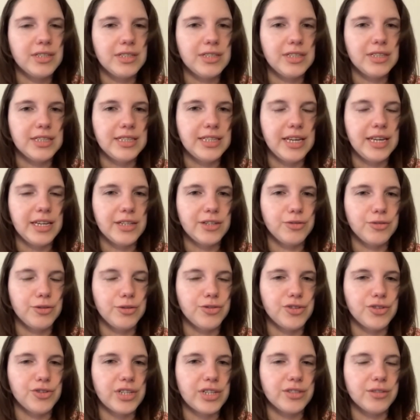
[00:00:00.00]
to take to
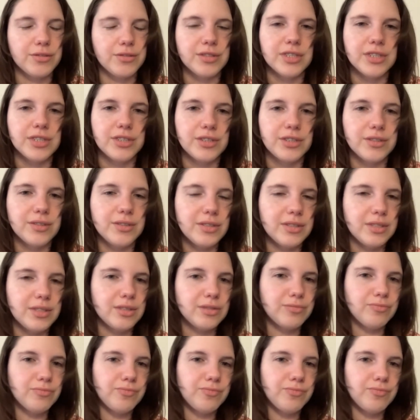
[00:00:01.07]
address those issues.